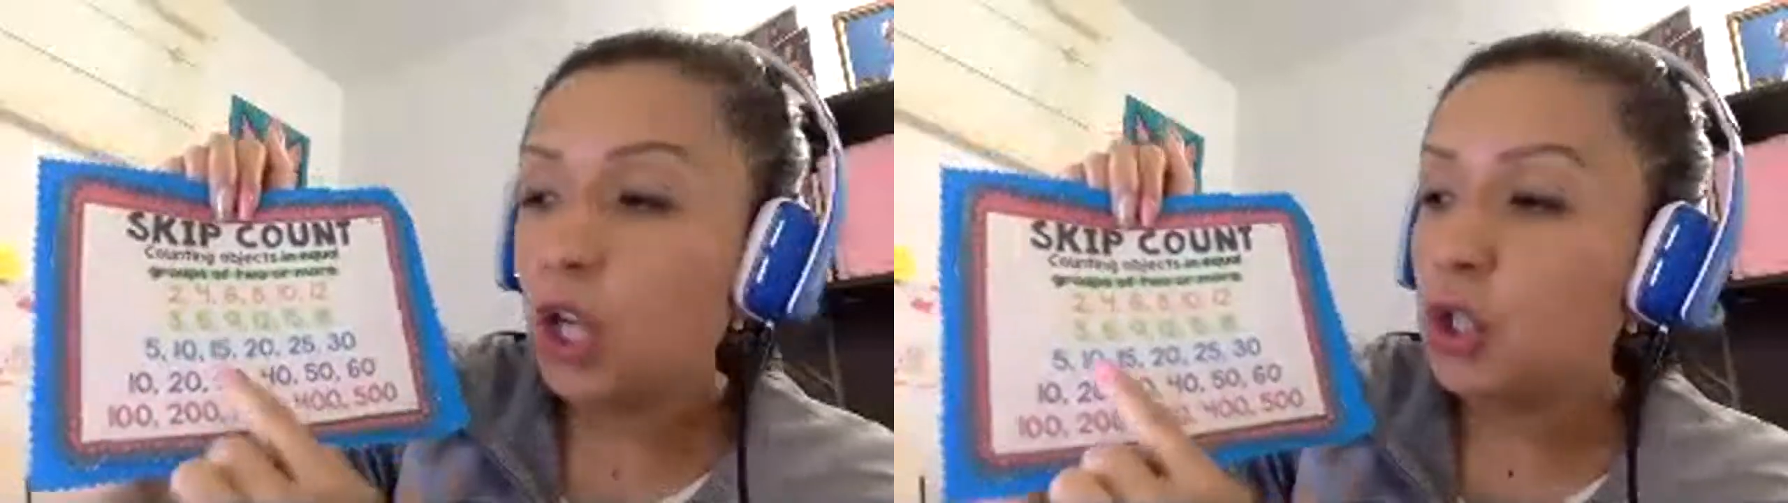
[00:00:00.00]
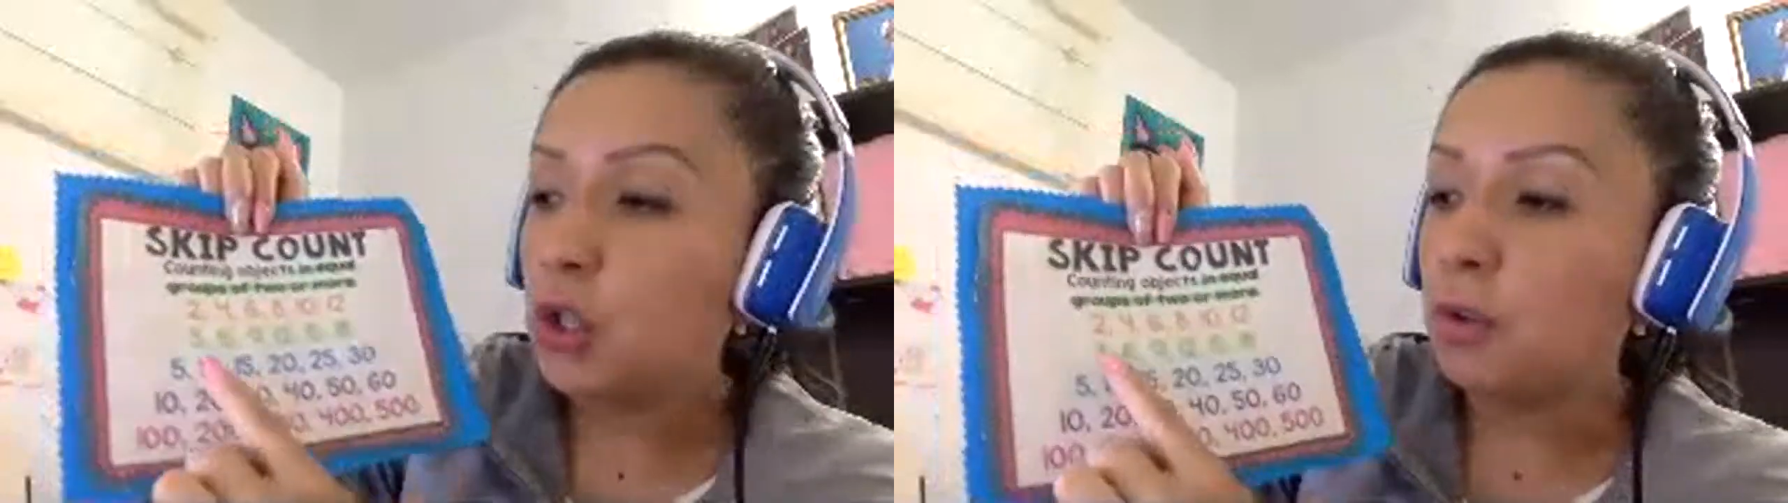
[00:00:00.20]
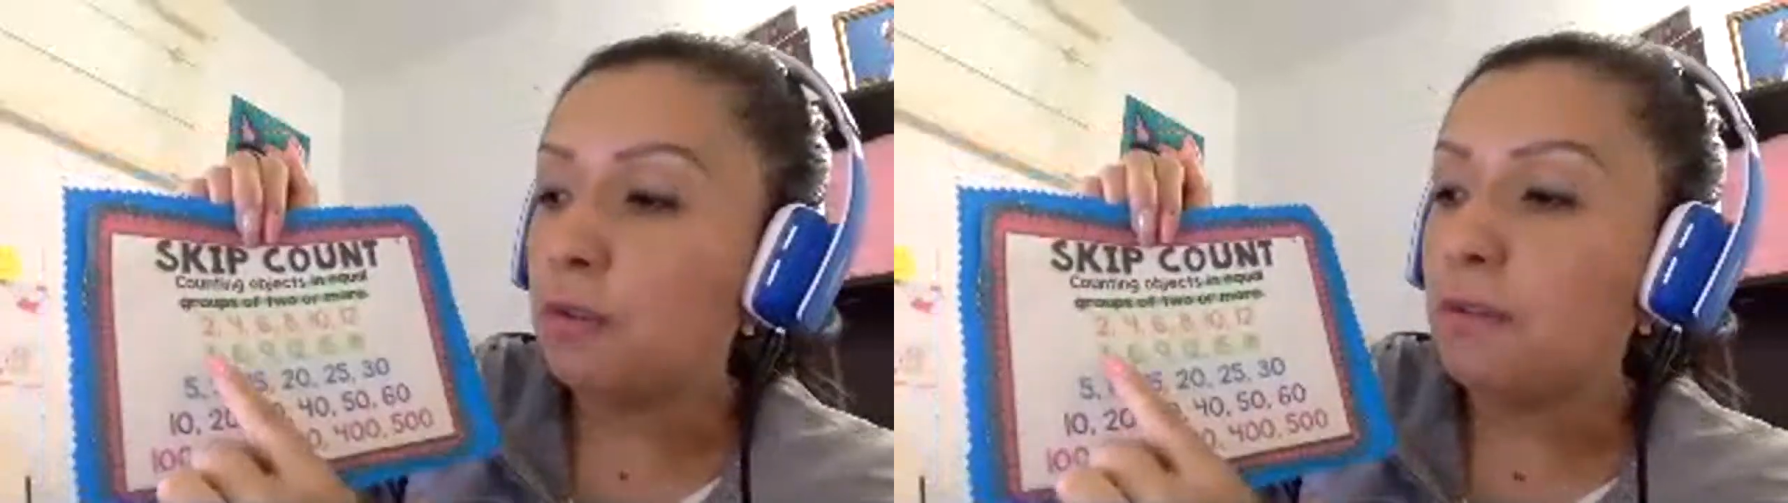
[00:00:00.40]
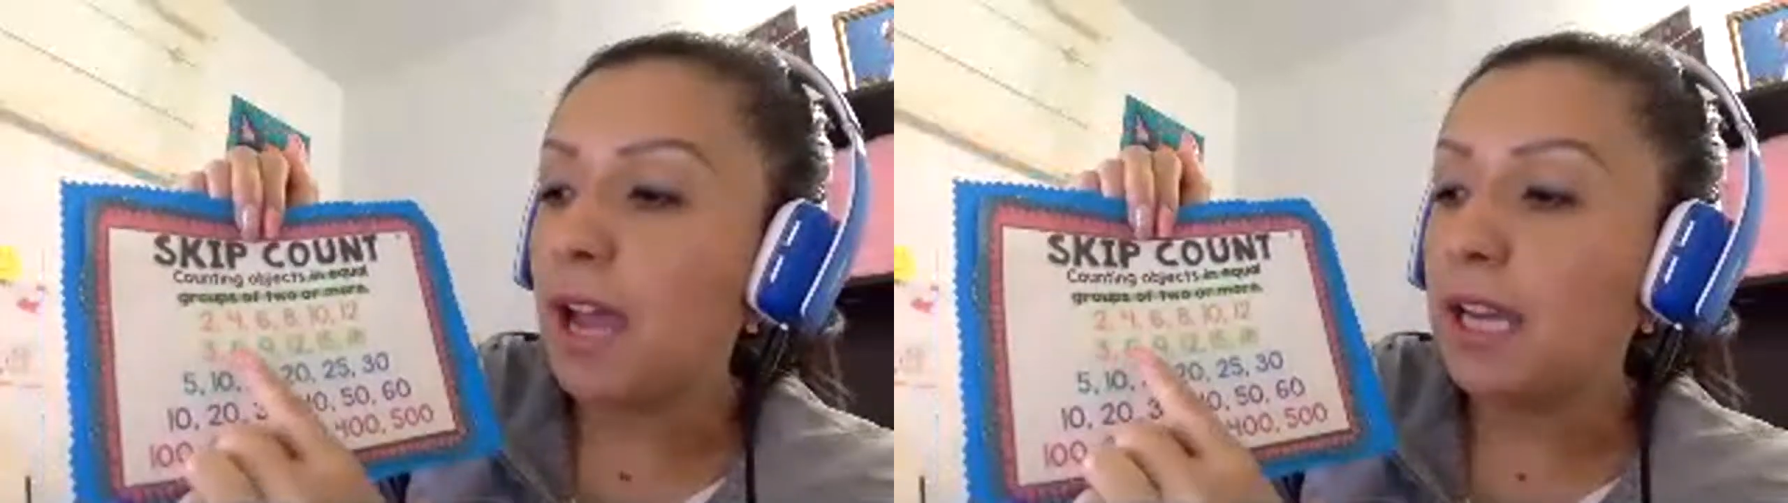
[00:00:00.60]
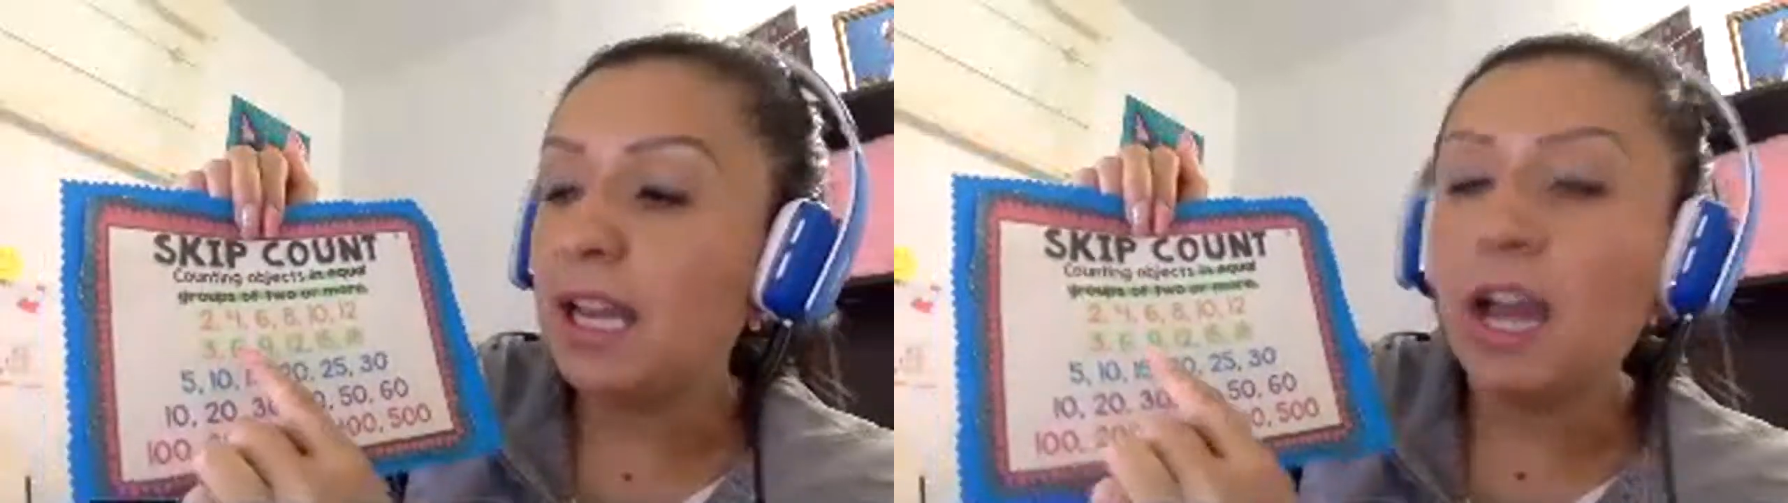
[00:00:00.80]
to
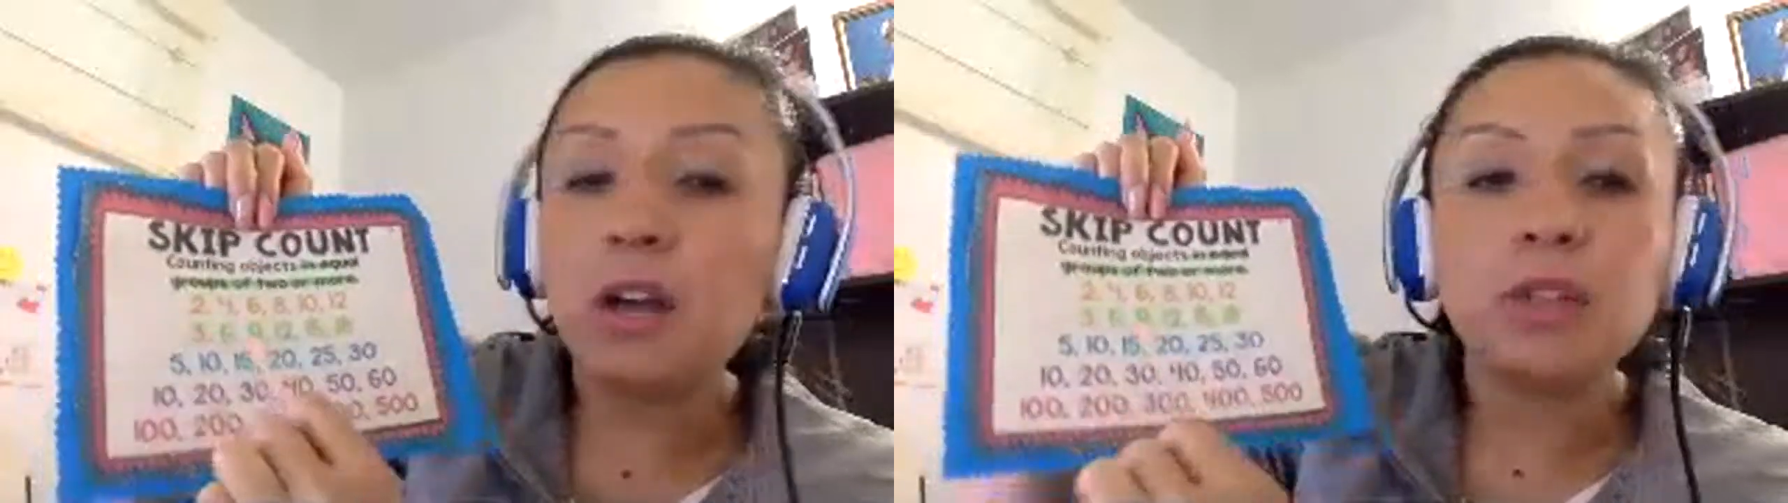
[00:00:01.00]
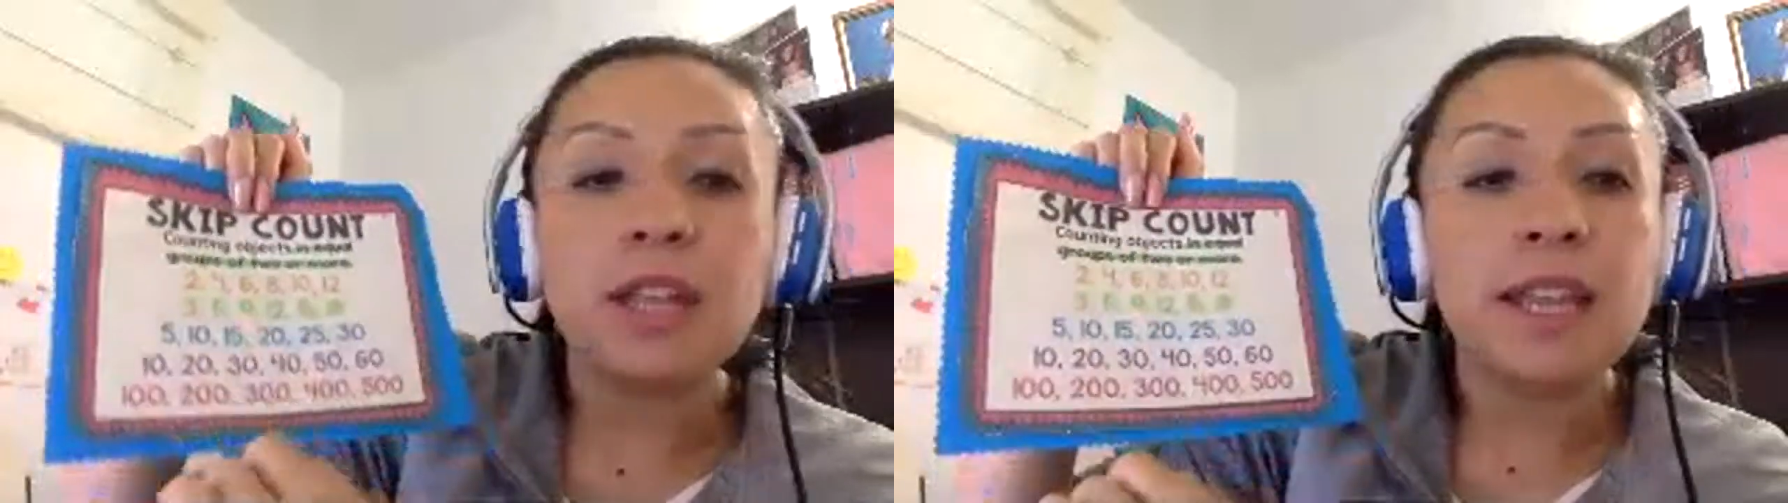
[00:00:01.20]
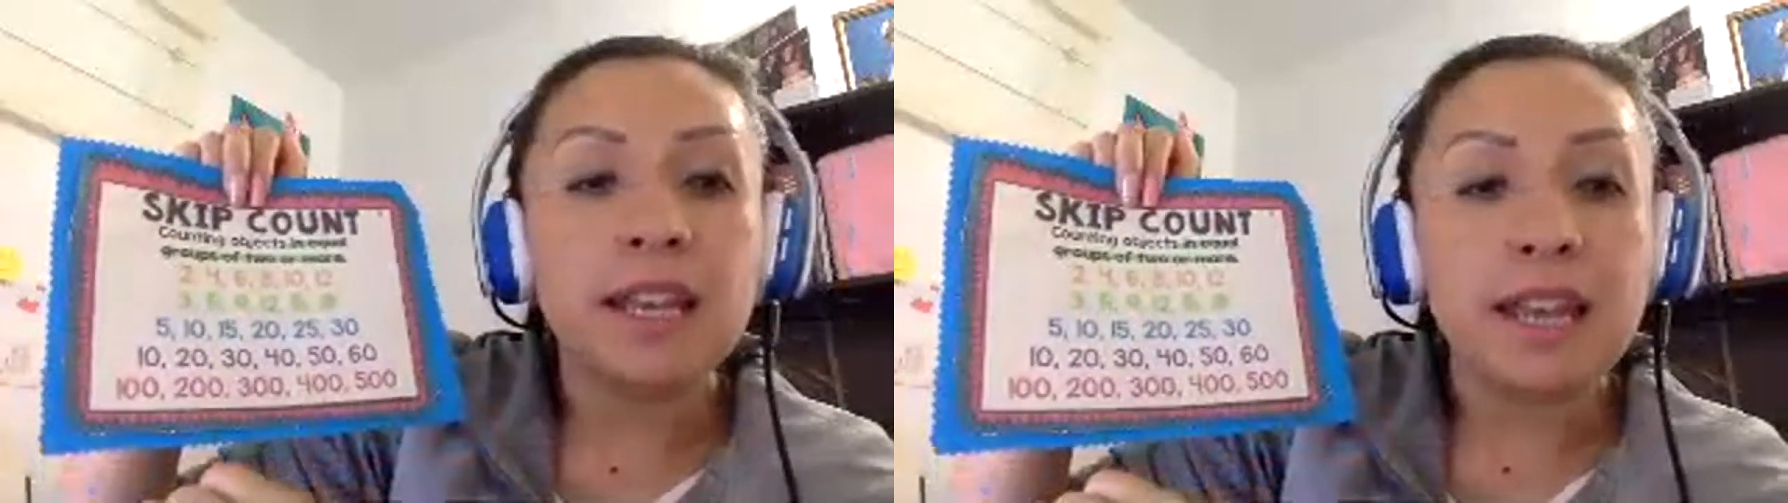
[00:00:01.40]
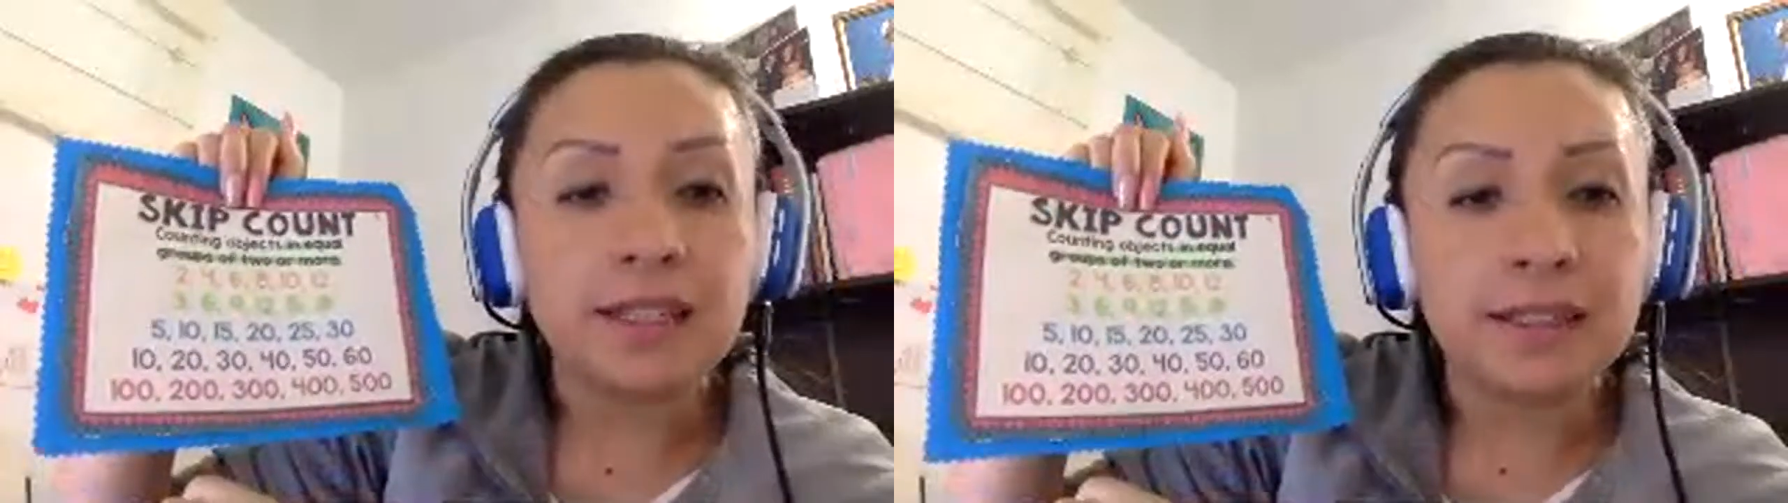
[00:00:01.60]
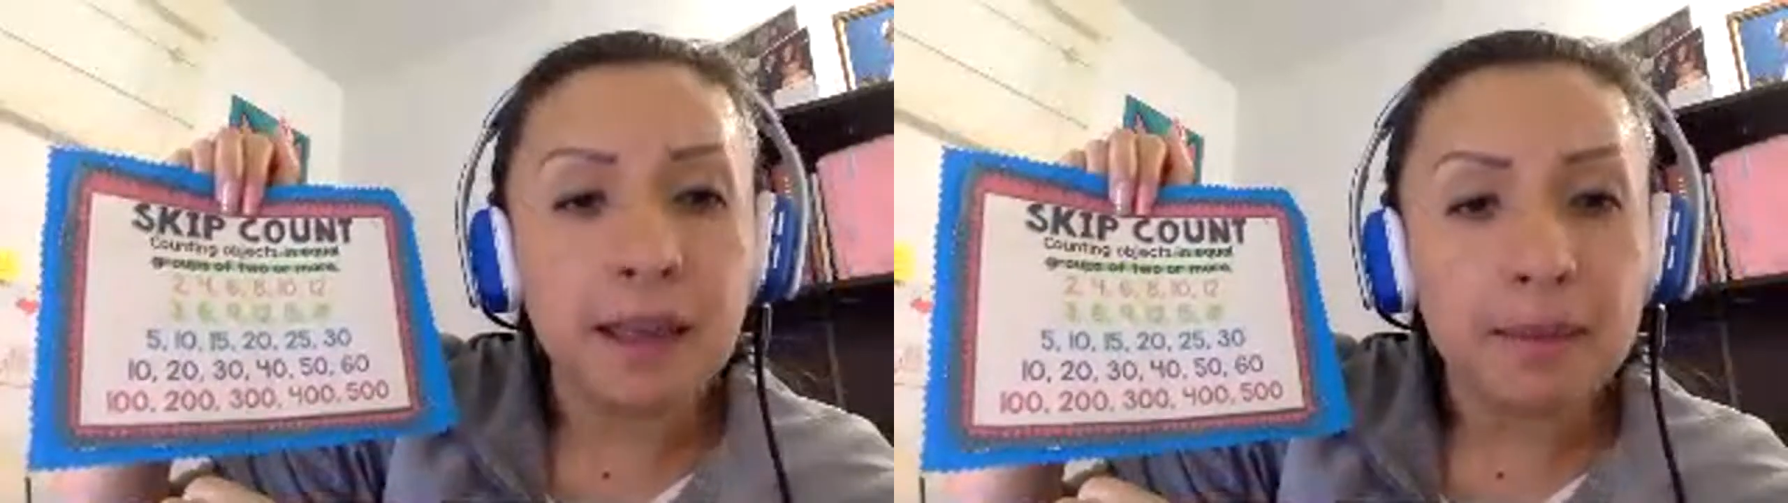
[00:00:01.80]
find out the
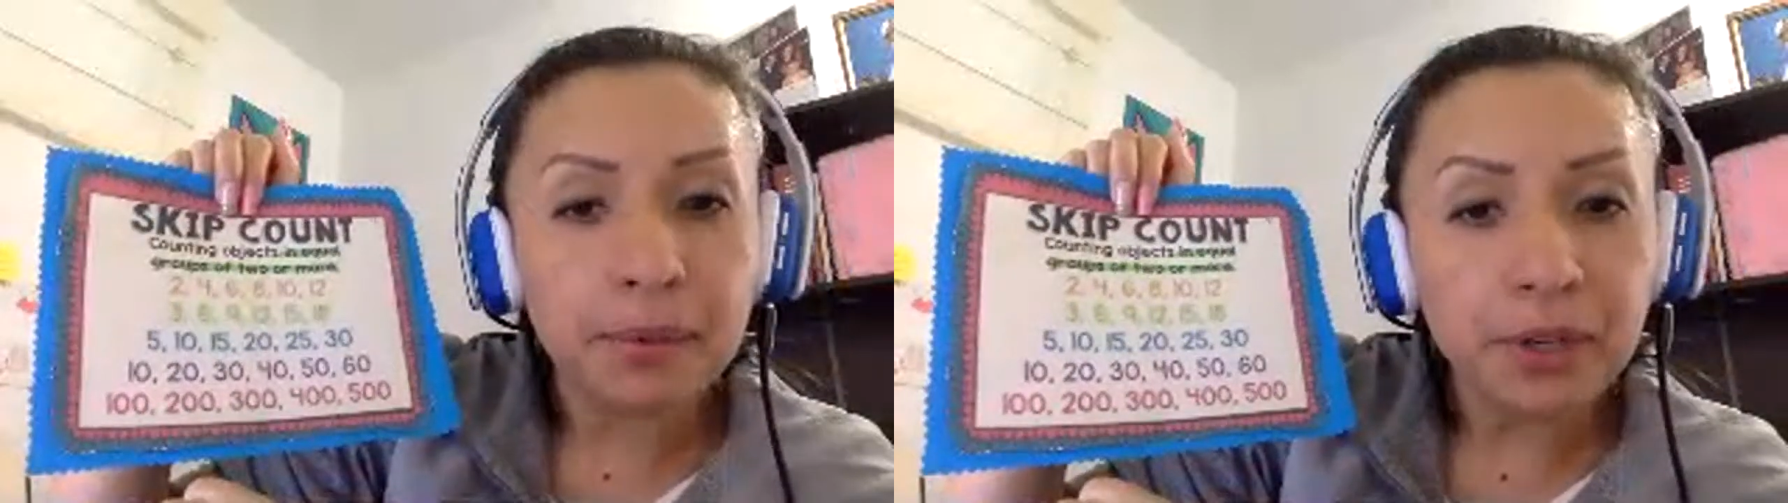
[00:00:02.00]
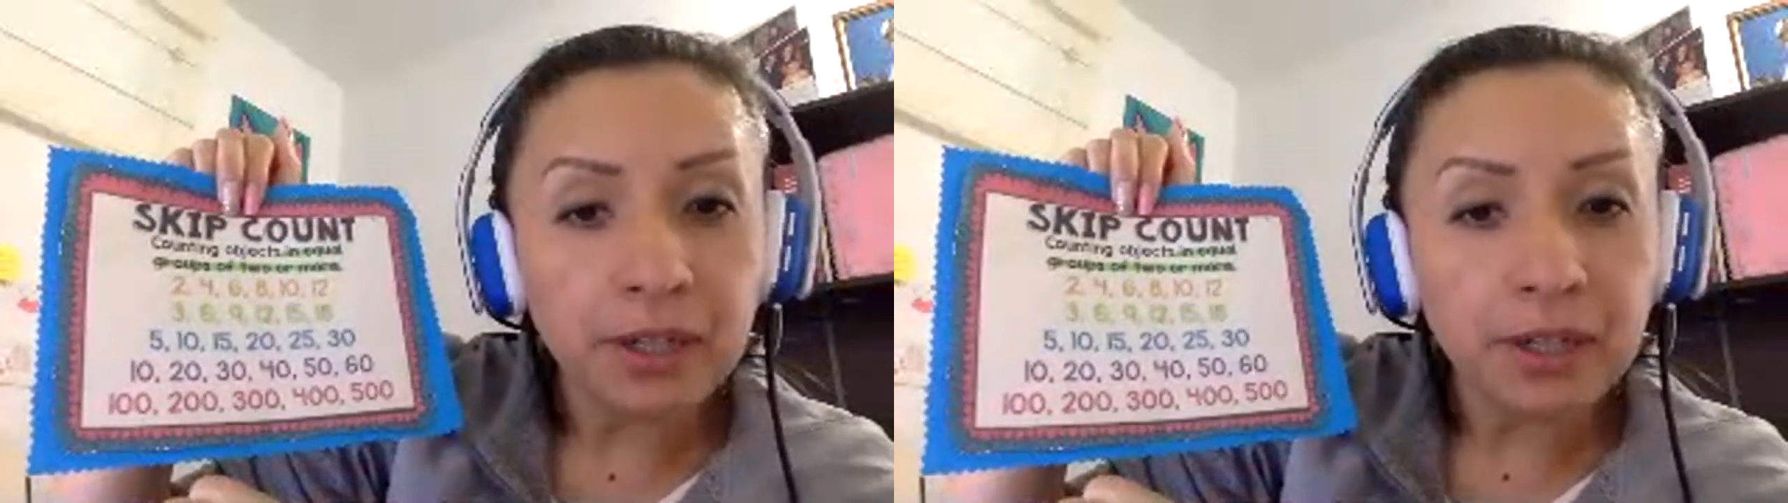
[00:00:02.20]
next number?